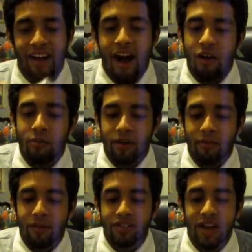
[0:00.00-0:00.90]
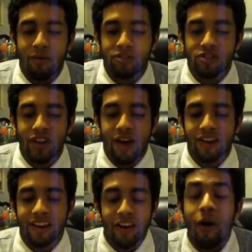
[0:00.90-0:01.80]
I'll open it up because I
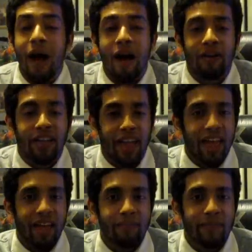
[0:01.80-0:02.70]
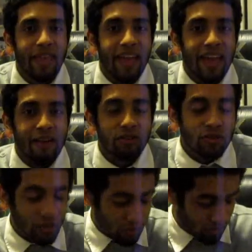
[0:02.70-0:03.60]
didn't know how it came. It was
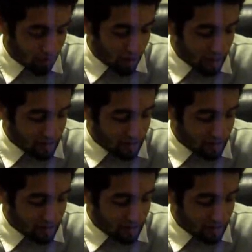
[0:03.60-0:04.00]
really cool.